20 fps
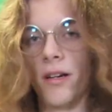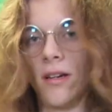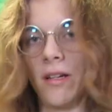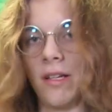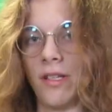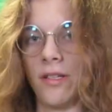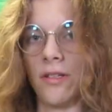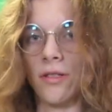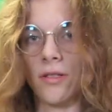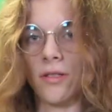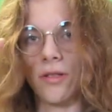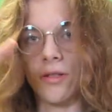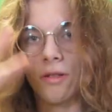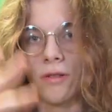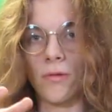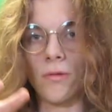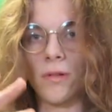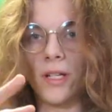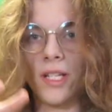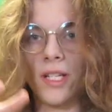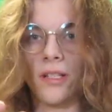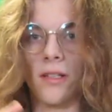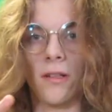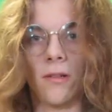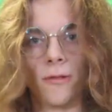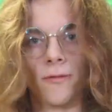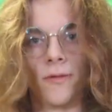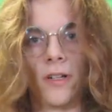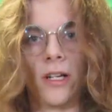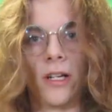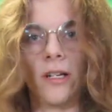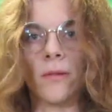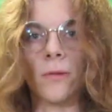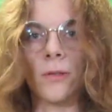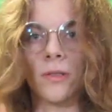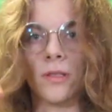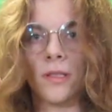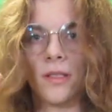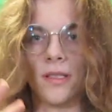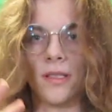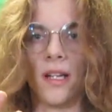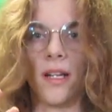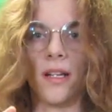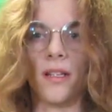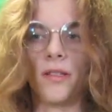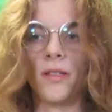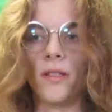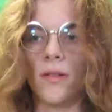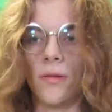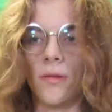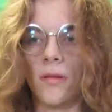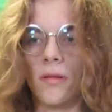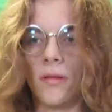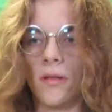is 3 total variables instead of 2.